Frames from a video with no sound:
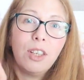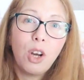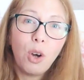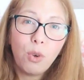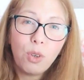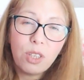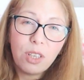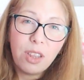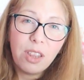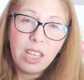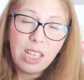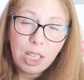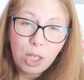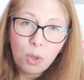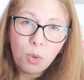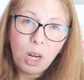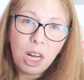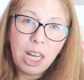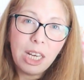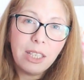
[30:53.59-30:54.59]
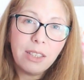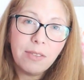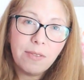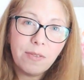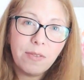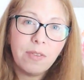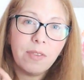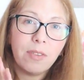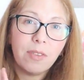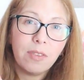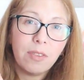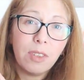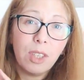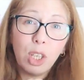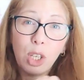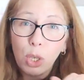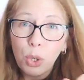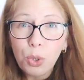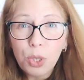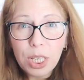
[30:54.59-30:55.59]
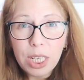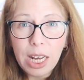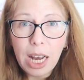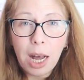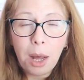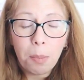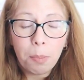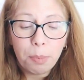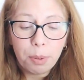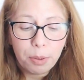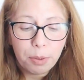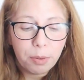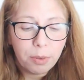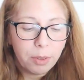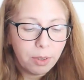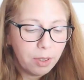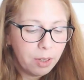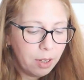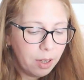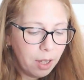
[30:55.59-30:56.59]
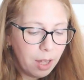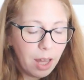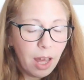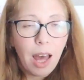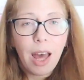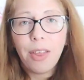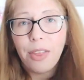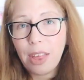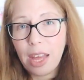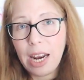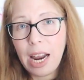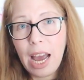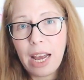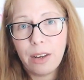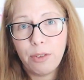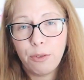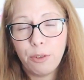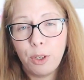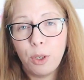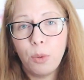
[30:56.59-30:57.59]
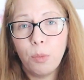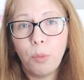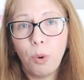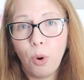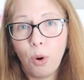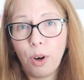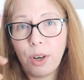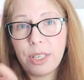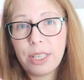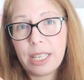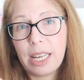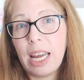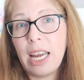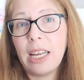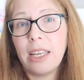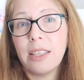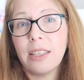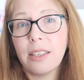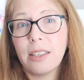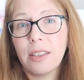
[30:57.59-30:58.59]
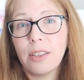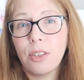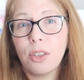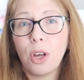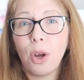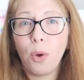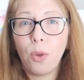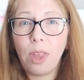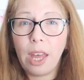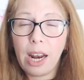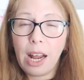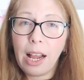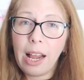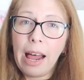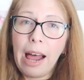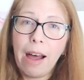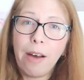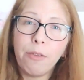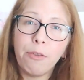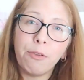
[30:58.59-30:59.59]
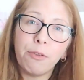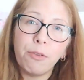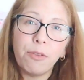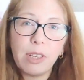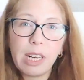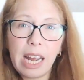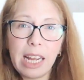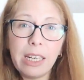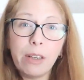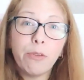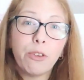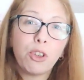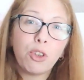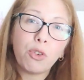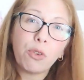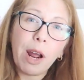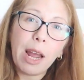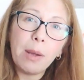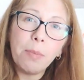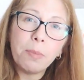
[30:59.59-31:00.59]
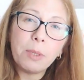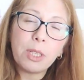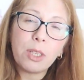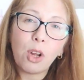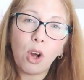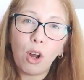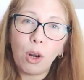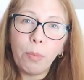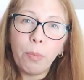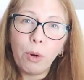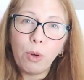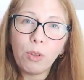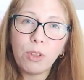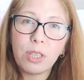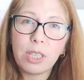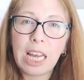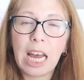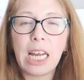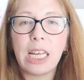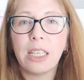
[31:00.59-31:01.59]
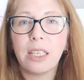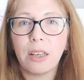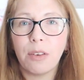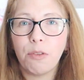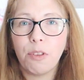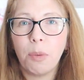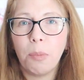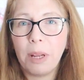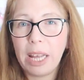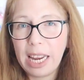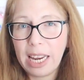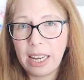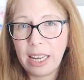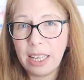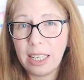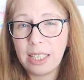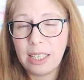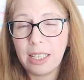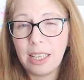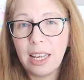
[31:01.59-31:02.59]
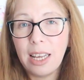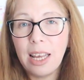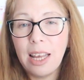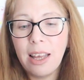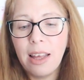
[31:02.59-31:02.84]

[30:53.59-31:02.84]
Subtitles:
go to this one, use it up, and then add a few more skeins so that I'll have kind of stripes on both sides of the blanket.